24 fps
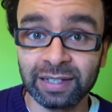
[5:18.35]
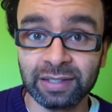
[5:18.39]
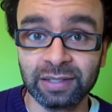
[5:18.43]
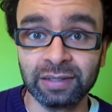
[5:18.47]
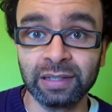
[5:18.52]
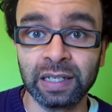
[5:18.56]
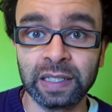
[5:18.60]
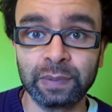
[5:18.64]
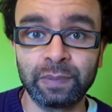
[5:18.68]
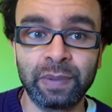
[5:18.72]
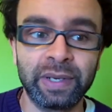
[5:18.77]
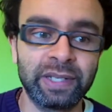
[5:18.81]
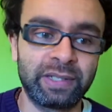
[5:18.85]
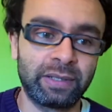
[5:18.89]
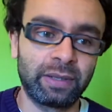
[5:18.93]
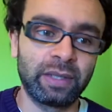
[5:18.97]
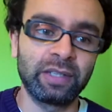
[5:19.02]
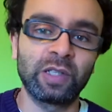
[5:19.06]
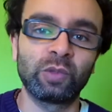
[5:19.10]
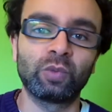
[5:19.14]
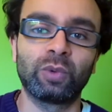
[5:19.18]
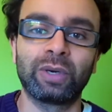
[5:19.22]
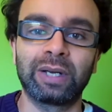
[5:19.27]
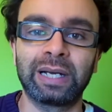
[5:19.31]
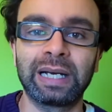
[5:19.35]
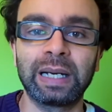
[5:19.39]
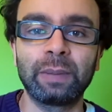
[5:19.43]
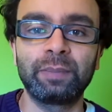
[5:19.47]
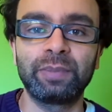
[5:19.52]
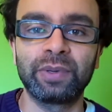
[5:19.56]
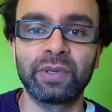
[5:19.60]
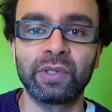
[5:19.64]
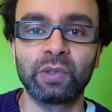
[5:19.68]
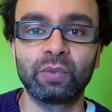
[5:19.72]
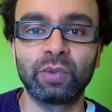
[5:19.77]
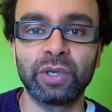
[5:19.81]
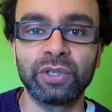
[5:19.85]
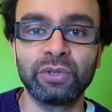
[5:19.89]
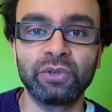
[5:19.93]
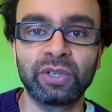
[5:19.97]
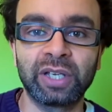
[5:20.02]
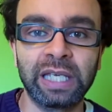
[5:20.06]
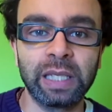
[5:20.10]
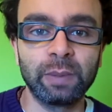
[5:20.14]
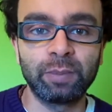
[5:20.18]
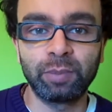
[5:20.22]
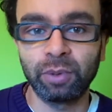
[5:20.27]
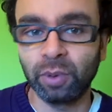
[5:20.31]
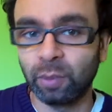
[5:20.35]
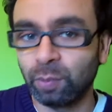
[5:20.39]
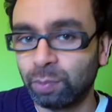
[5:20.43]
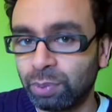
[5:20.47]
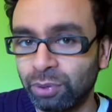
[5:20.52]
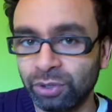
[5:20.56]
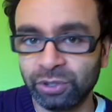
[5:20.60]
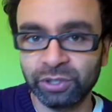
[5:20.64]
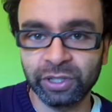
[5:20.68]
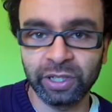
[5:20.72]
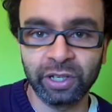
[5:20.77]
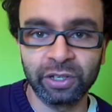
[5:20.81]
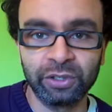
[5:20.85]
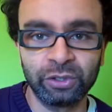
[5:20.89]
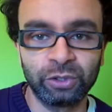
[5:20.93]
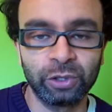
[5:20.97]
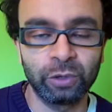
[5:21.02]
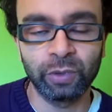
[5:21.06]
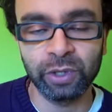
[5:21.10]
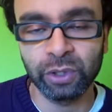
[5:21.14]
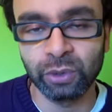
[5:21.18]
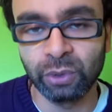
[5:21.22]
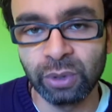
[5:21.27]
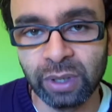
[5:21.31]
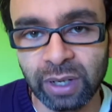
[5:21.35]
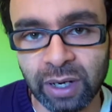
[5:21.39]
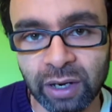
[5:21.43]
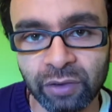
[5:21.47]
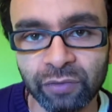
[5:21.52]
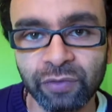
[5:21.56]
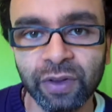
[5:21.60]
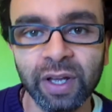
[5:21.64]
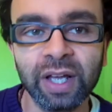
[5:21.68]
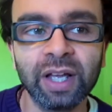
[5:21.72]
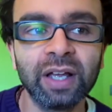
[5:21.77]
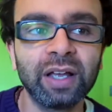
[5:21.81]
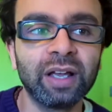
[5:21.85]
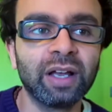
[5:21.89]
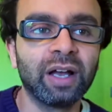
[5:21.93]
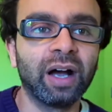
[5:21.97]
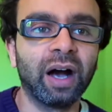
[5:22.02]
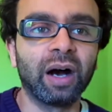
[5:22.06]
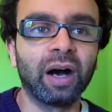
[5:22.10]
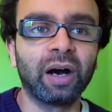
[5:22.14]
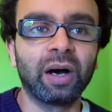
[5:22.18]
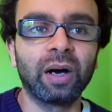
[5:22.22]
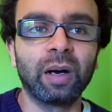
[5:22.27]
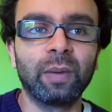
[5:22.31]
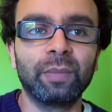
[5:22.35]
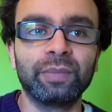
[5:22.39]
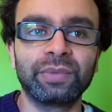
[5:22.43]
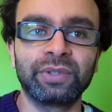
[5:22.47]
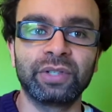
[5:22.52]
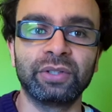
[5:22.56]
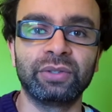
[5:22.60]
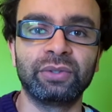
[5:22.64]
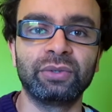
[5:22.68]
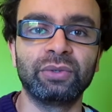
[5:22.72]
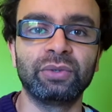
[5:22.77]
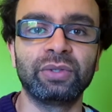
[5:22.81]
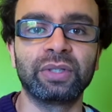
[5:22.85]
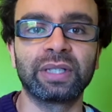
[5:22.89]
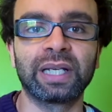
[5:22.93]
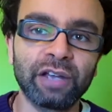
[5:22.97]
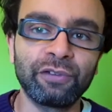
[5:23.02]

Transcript: That's nuts. But this is what happens when you keep on pushing and doing what you love um, to do.